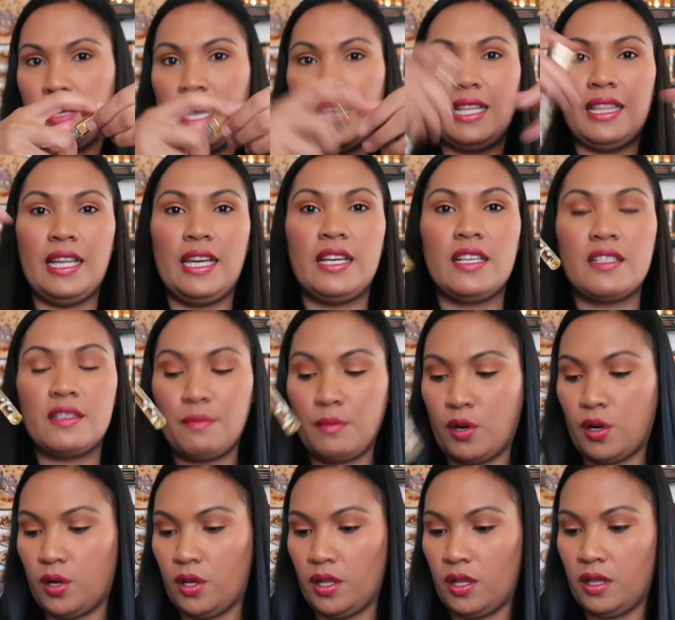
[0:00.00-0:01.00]
I like
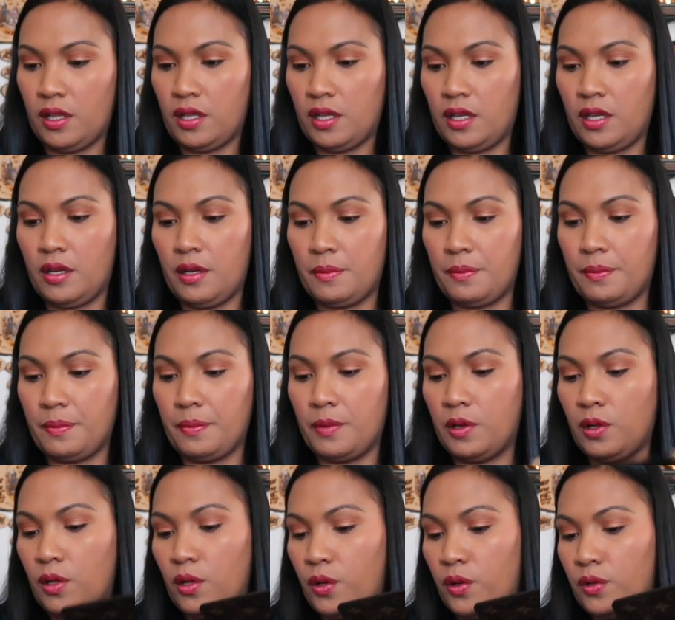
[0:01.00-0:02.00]
small
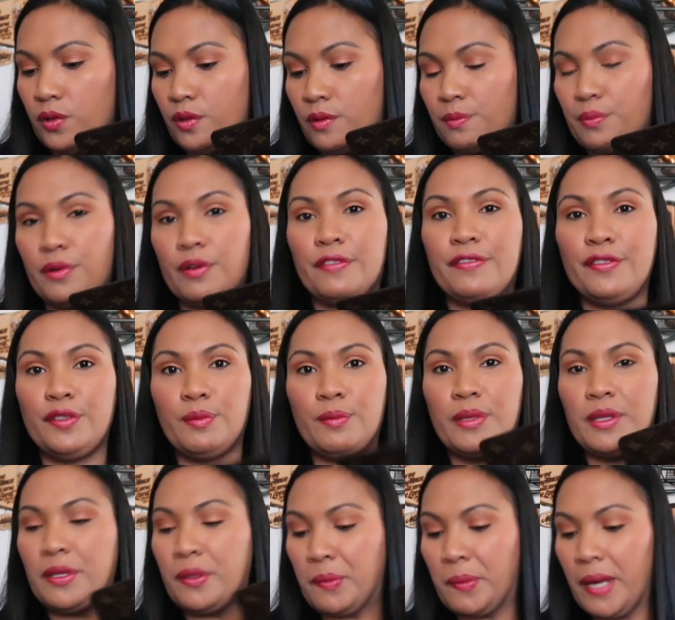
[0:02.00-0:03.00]
cologne or perfume
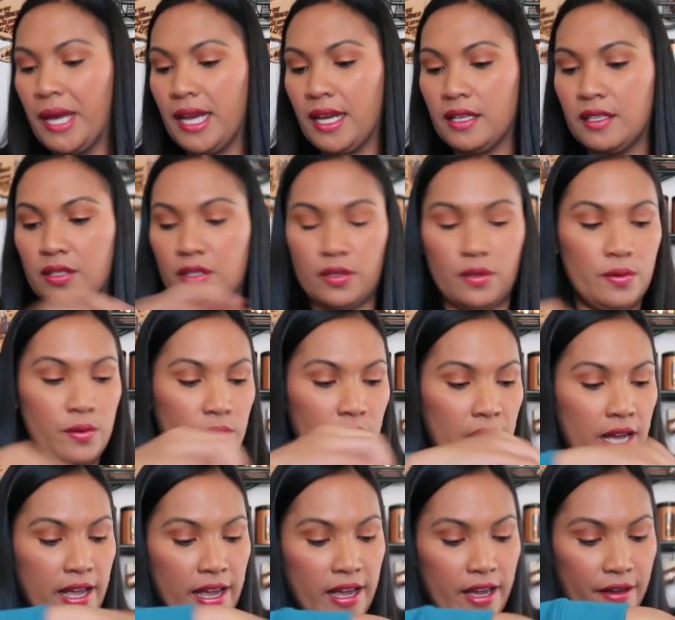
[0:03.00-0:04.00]
in the bag, so
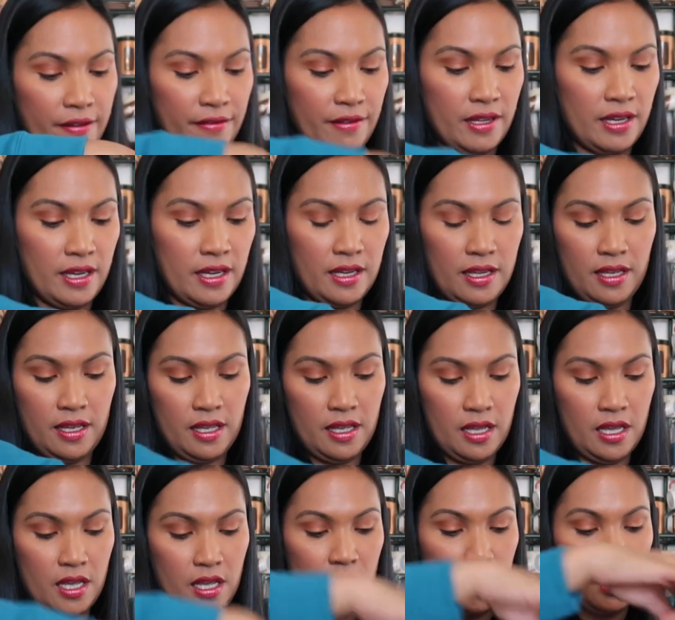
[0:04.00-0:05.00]
I have that.
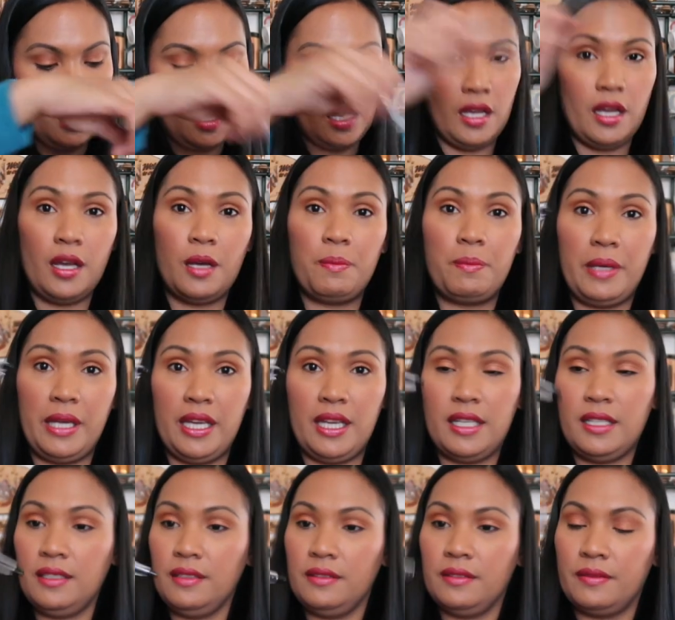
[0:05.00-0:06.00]
A
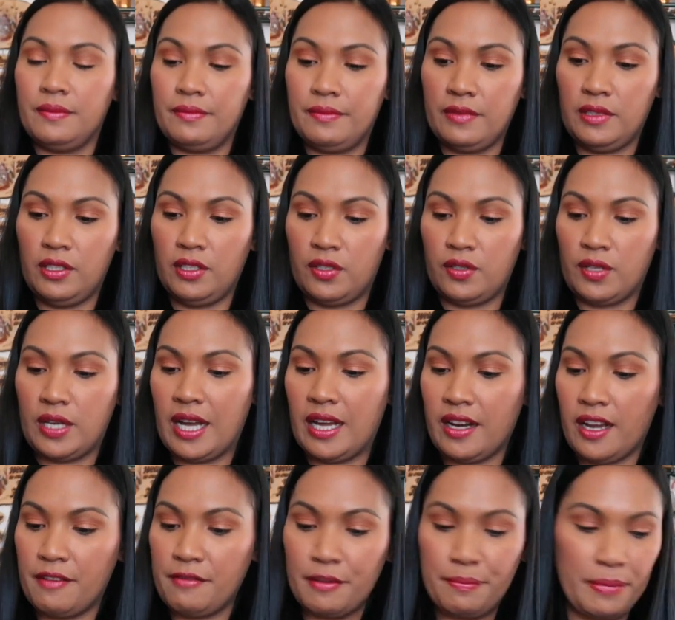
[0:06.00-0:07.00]
pen, you know,
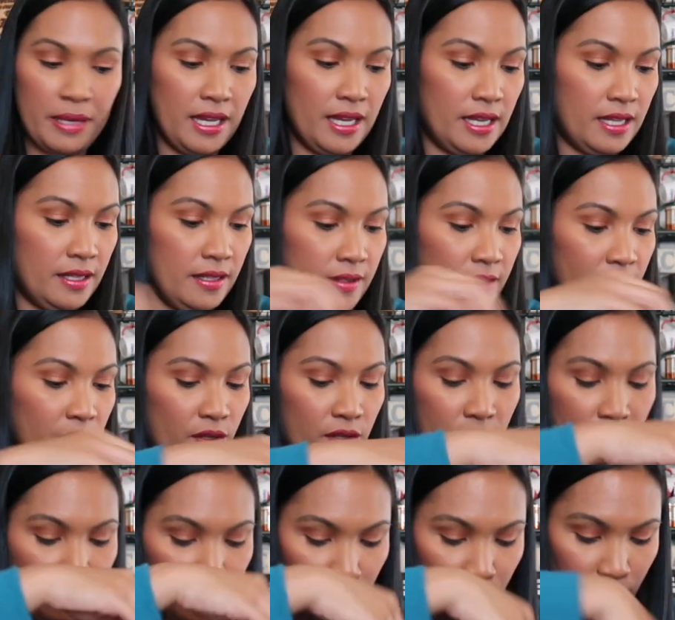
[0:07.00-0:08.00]
gotta have a pen. You
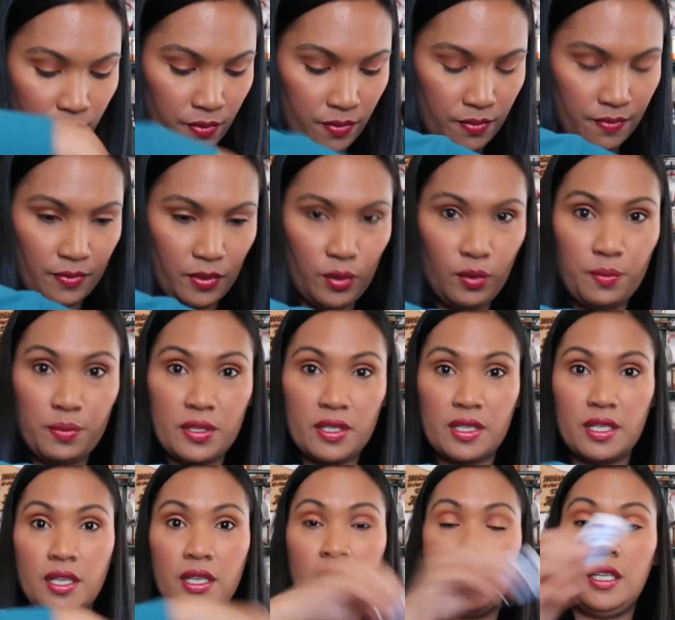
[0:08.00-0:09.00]
never know.
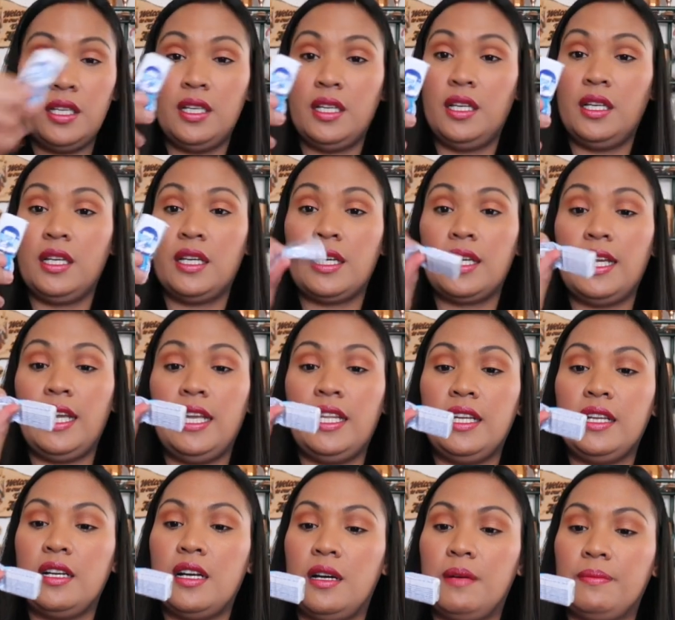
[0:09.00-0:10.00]
Oops. And
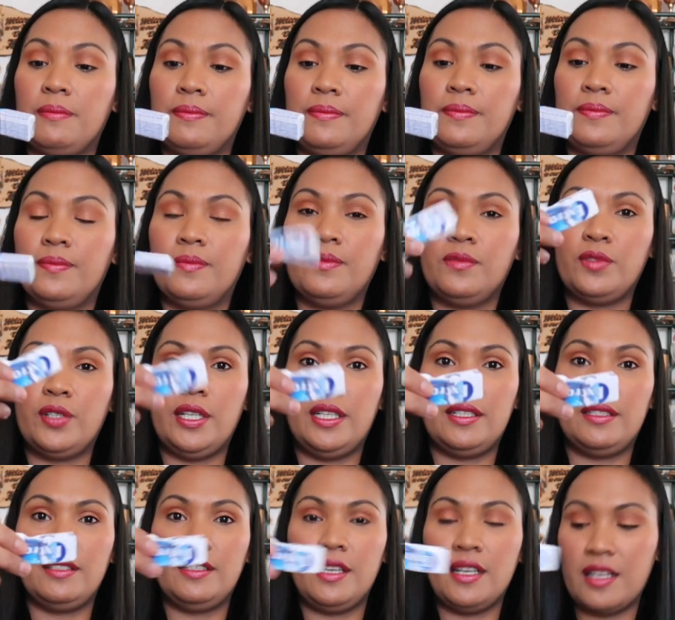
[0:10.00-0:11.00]
a gum,
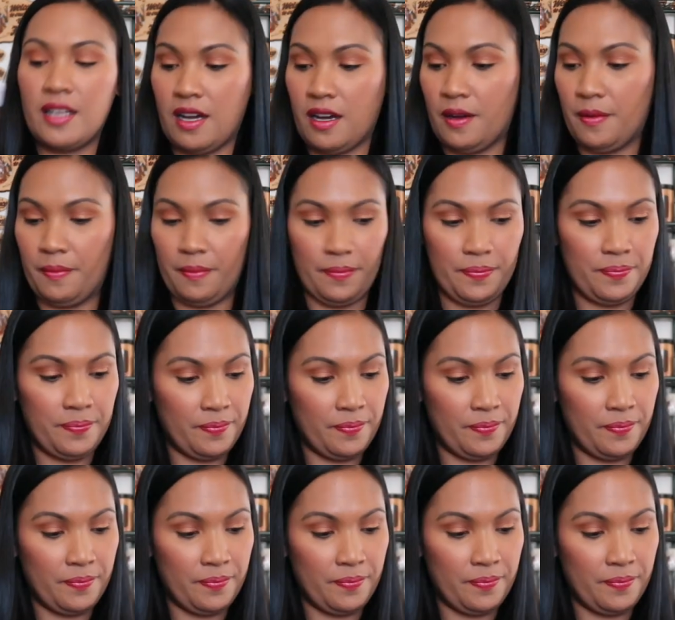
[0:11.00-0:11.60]
right? A gum.